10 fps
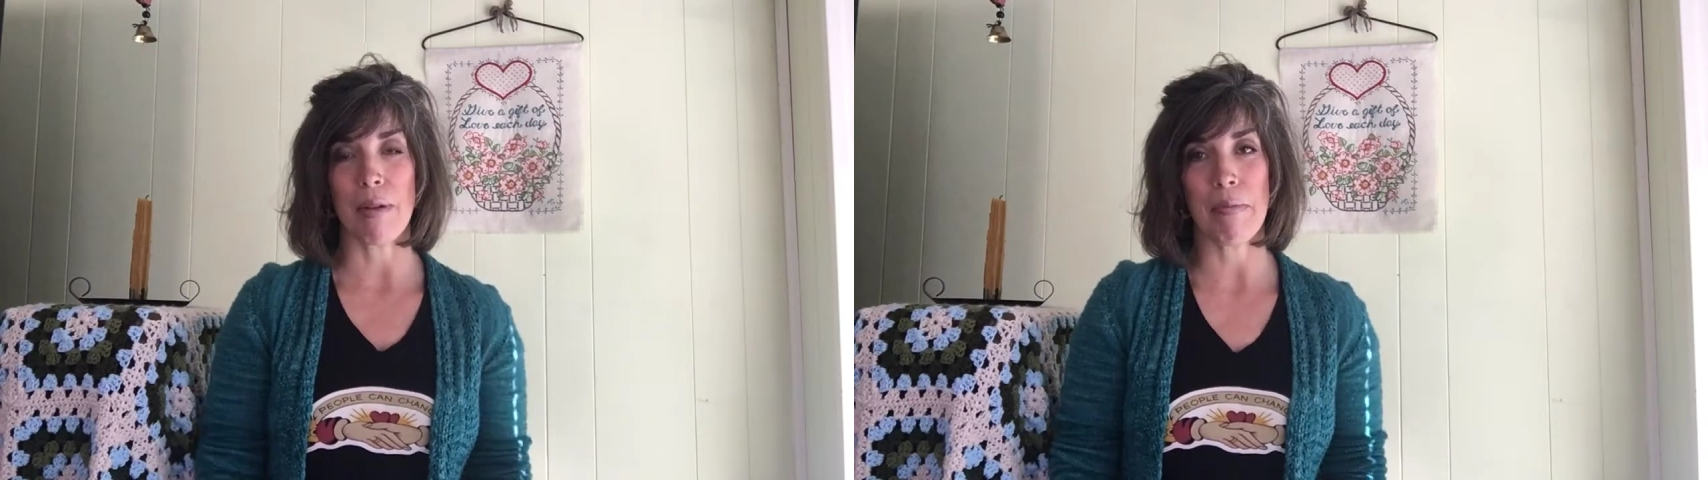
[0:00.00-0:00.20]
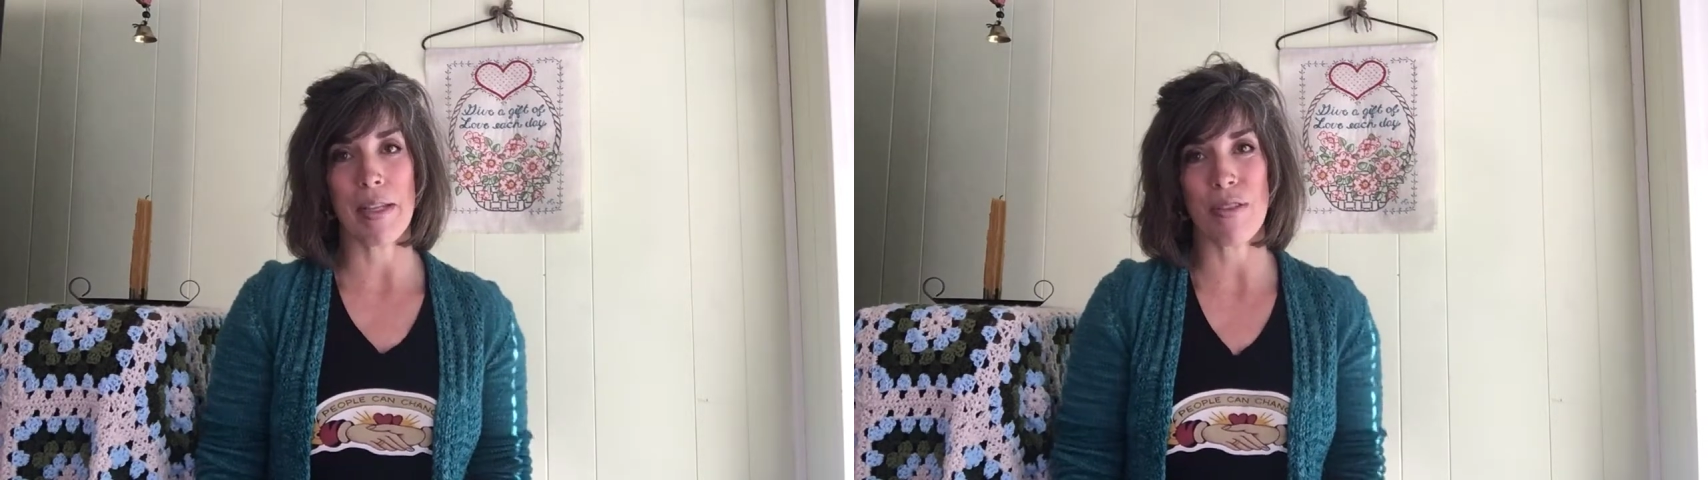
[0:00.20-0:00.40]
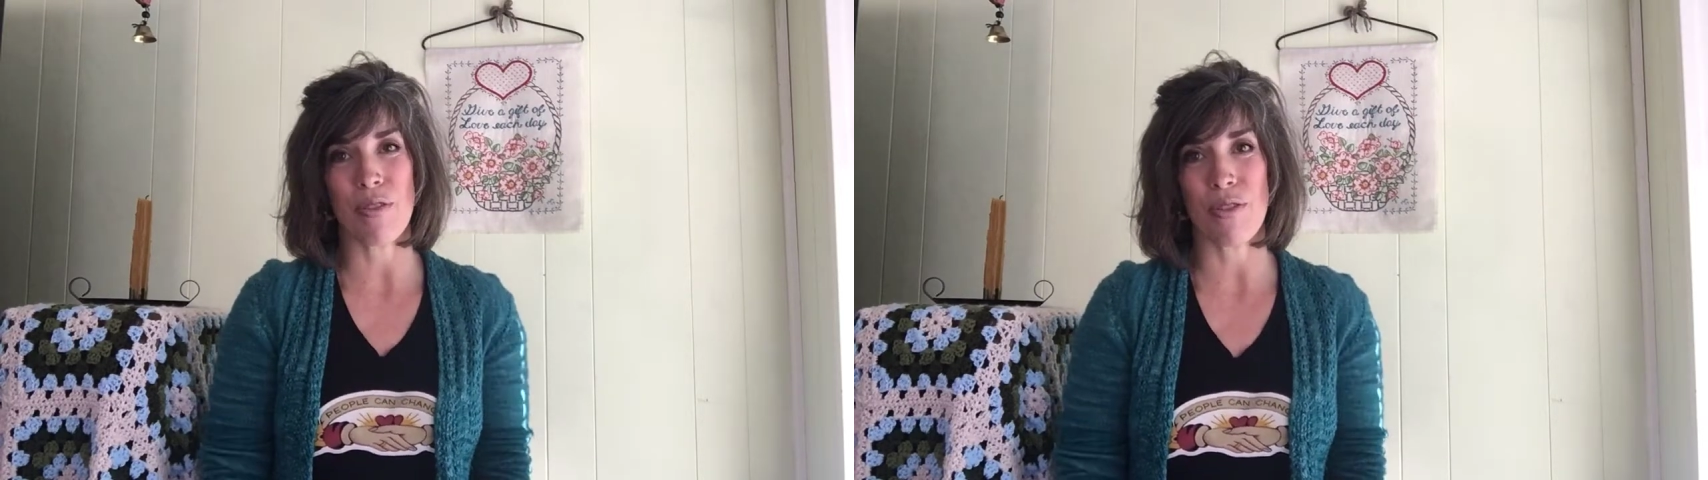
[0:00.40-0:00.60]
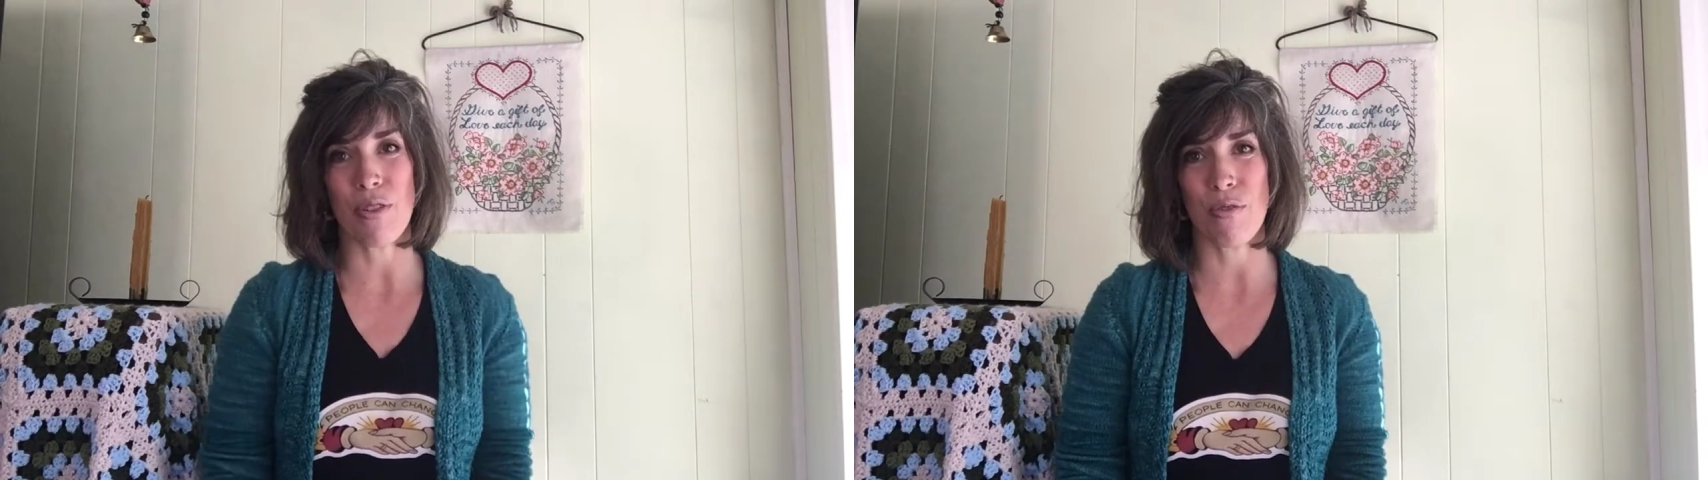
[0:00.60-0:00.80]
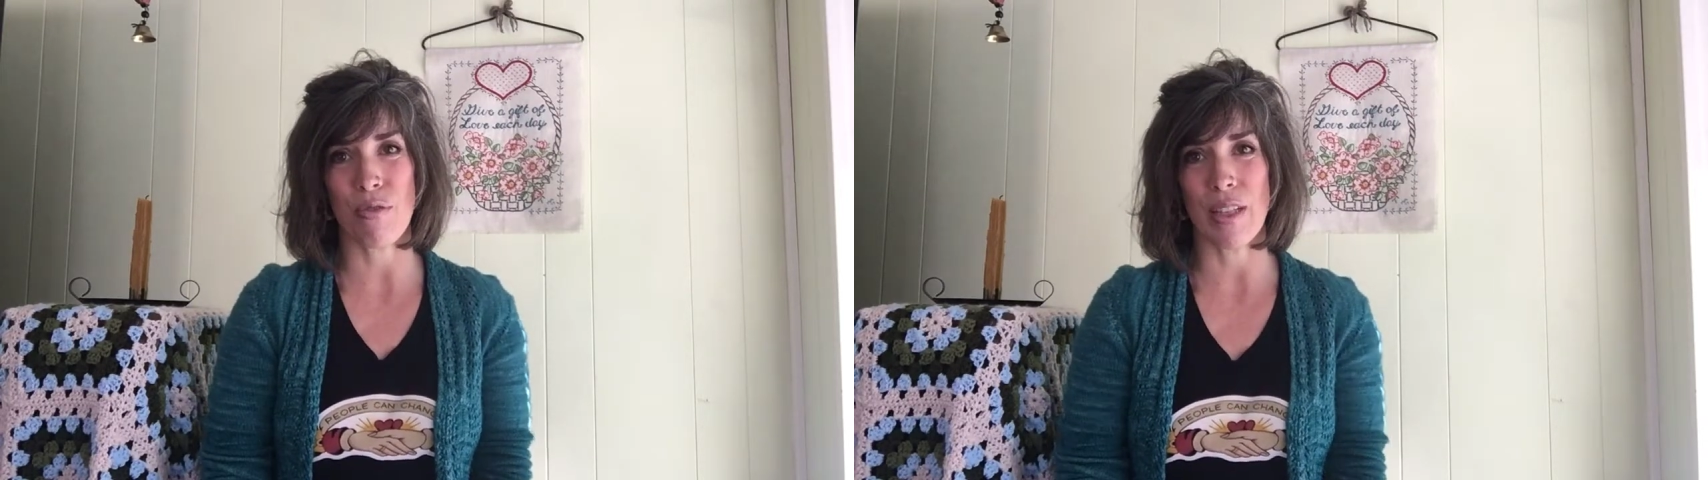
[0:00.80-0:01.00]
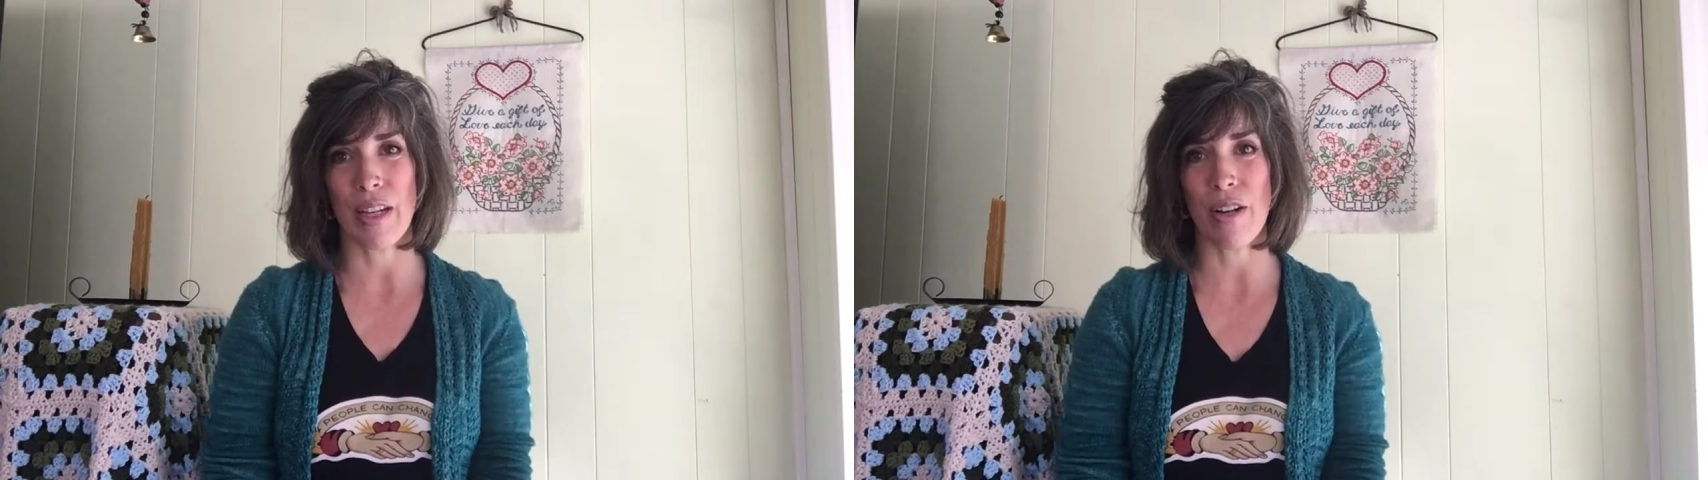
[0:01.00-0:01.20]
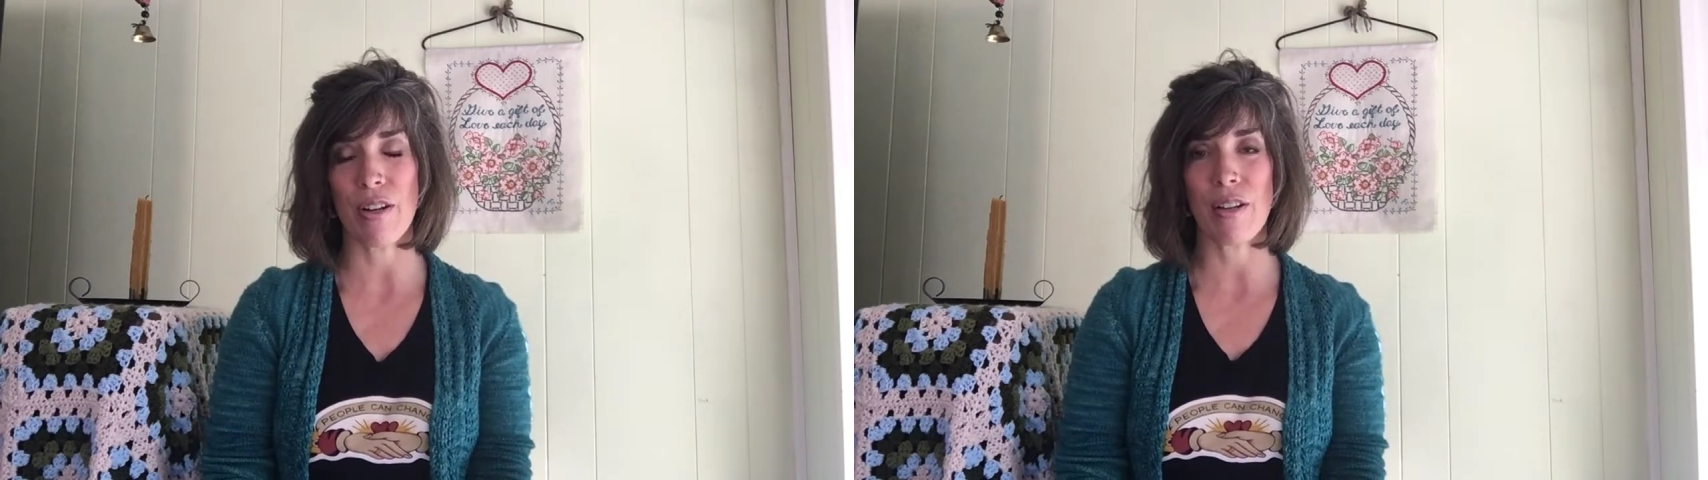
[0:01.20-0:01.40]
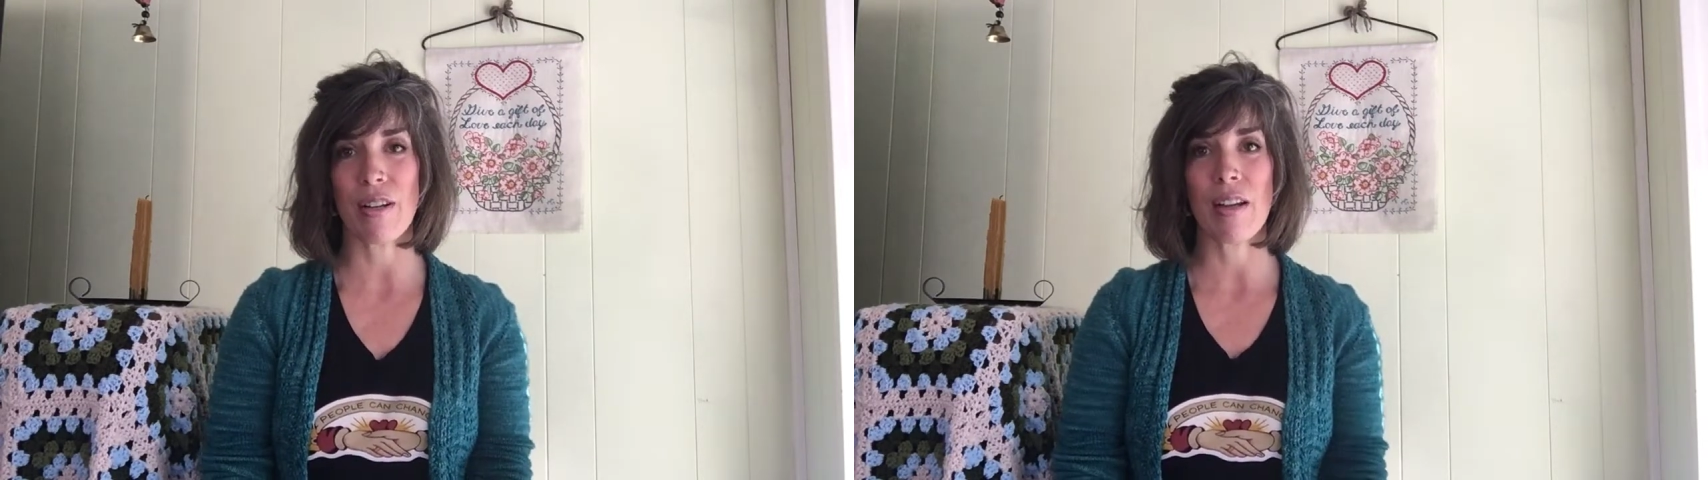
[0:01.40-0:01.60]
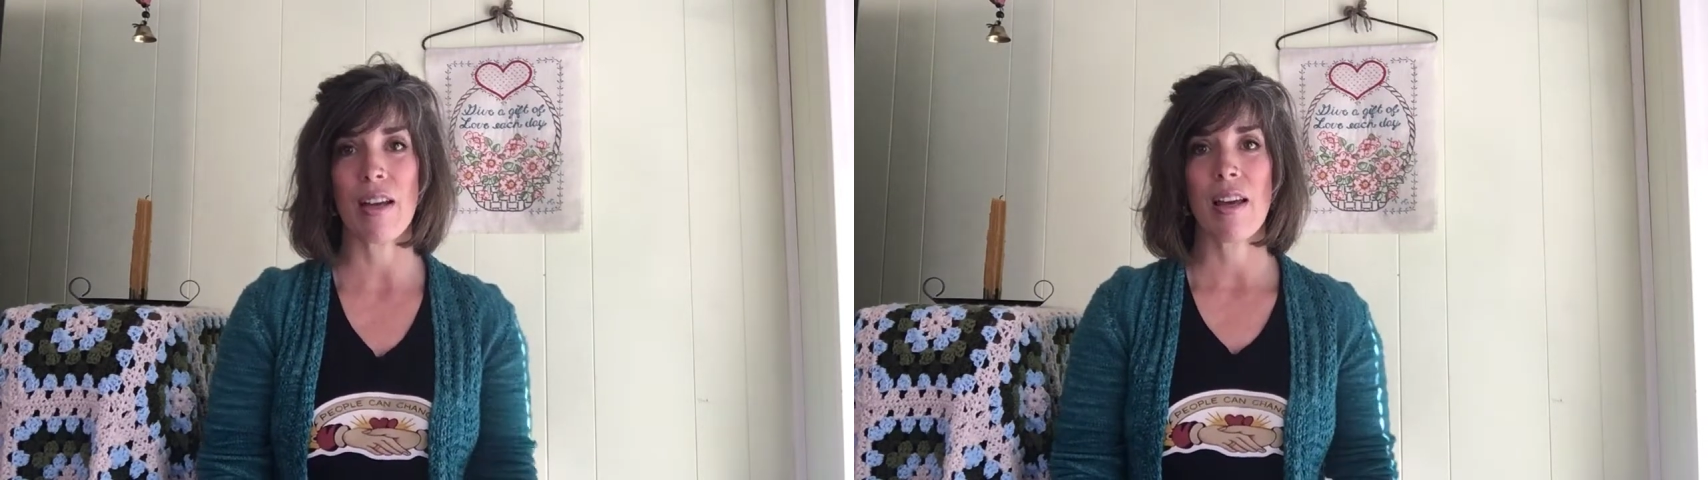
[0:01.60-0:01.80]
My muscles just really hurt.